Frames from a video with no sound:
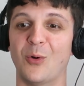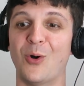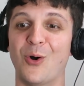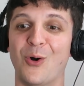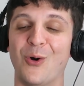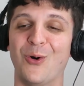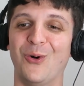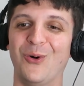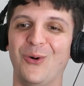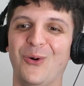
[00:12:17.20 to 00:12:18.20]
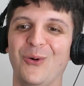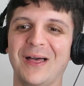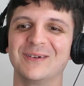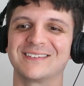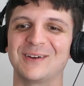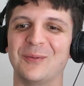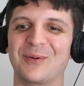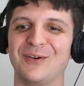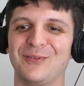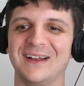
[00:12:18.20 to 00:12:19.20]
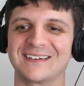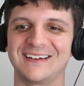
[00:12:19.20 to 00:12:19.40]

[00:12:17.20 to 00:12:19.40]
Oh, that was so perfect.